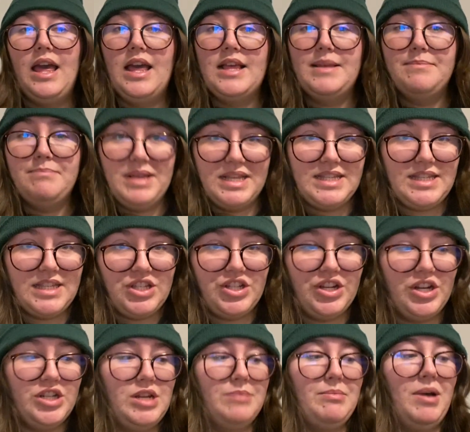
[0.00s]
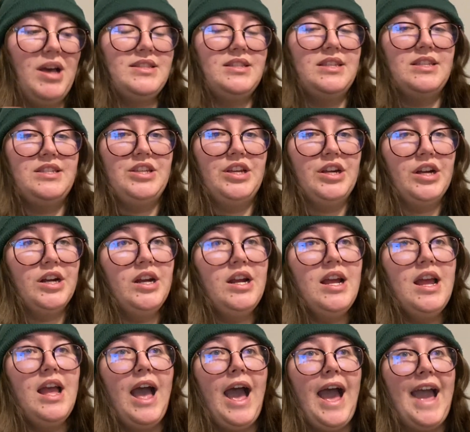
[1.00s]
Miss Sarah J. Maas this year,
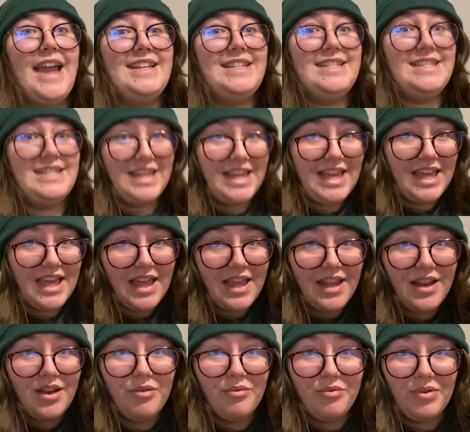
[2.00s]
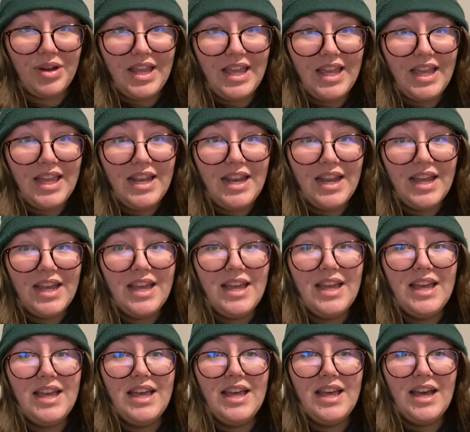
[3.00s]
I did read
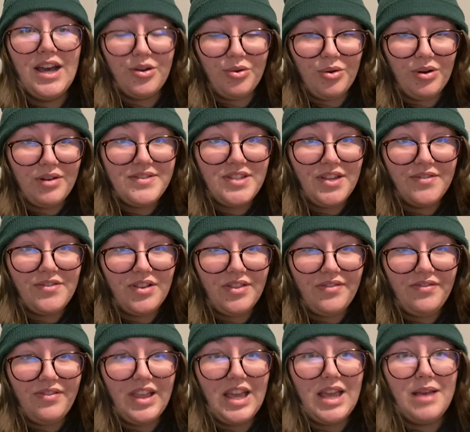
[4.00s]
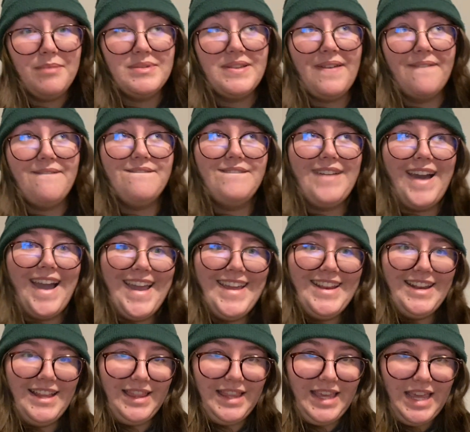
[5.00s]
A Court of Silver Flames,
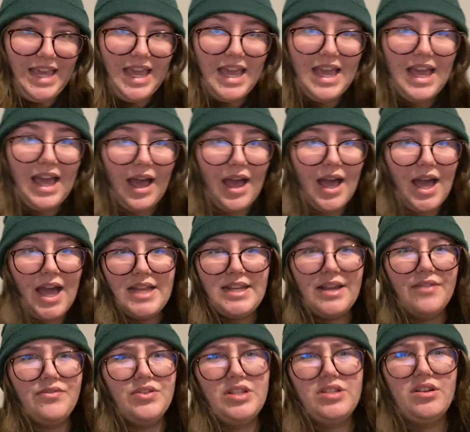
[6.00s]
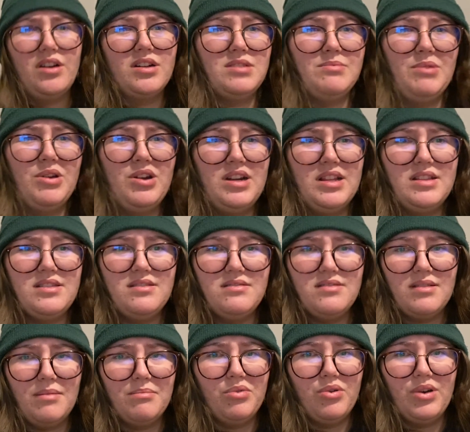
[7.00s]
finally. I definitely talked about it at
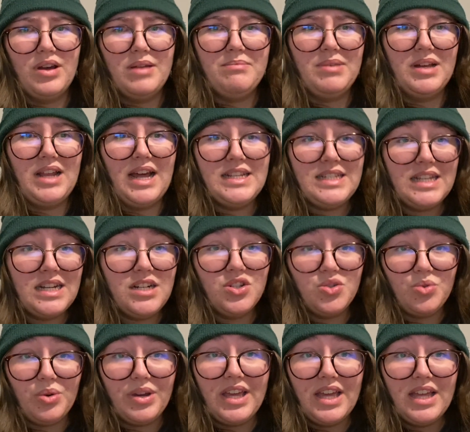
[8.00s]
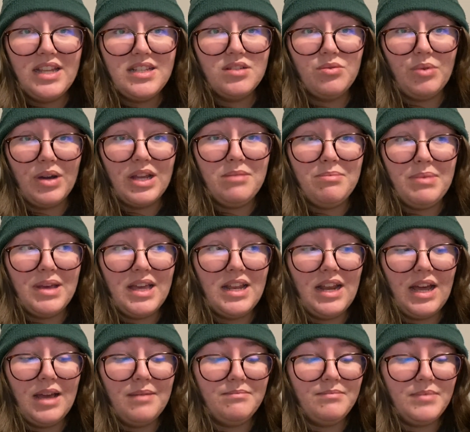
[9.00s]
some point, but I did enjoy it quite a bit.
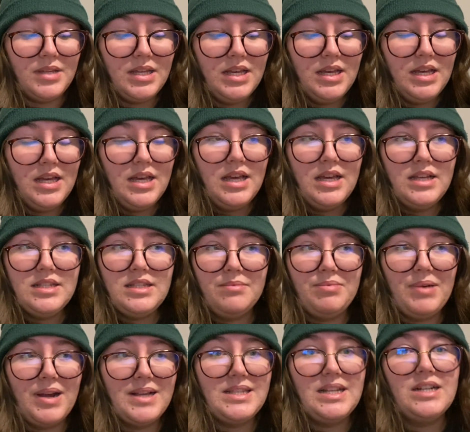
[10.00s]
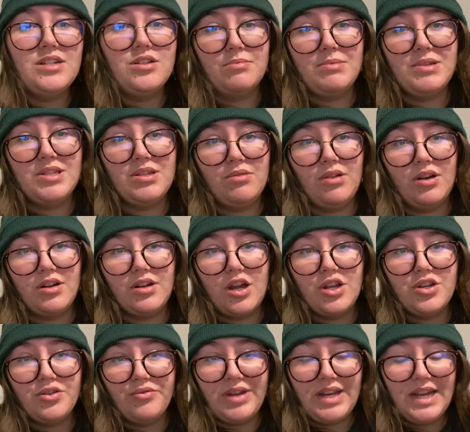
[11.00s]
I'm surprised that it took me so long
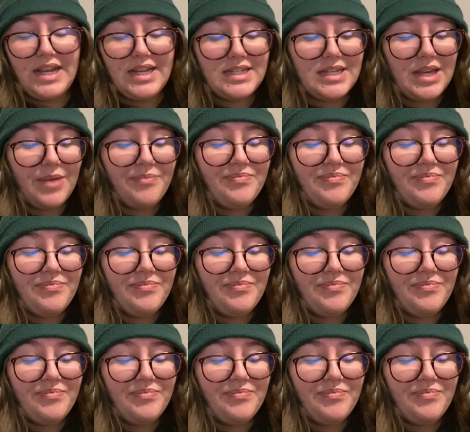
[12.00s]
to read it.